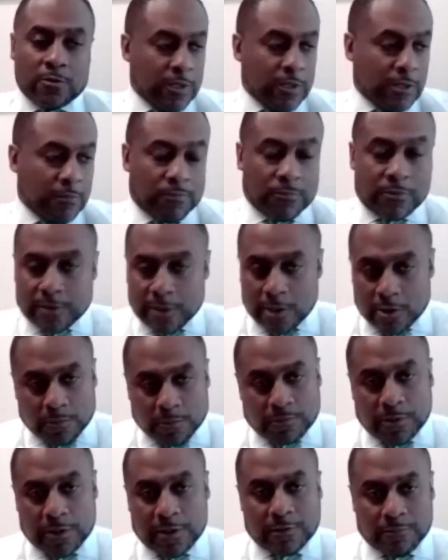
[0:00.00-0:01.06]
like, stake
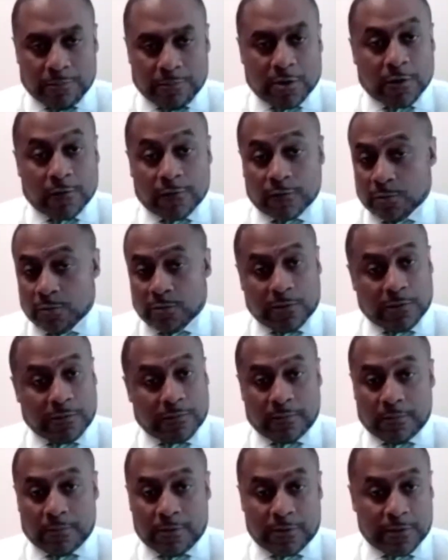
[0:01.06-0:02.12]
your place and be comfortable in them.
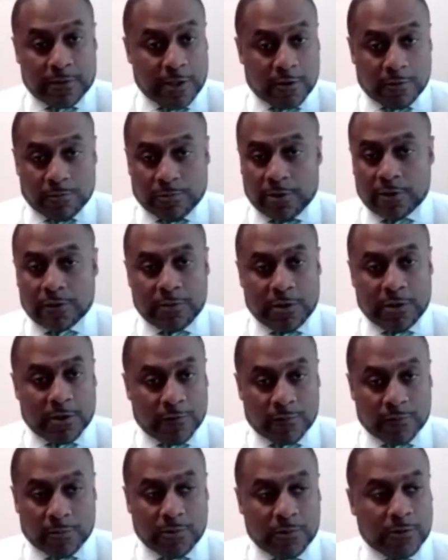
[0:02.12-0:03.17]
Stake your place and be
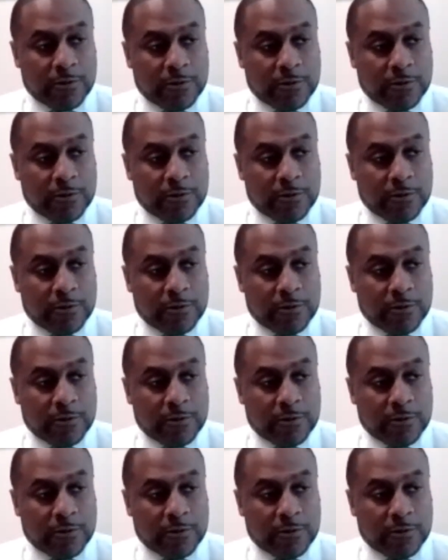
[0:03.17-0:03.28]
comfortable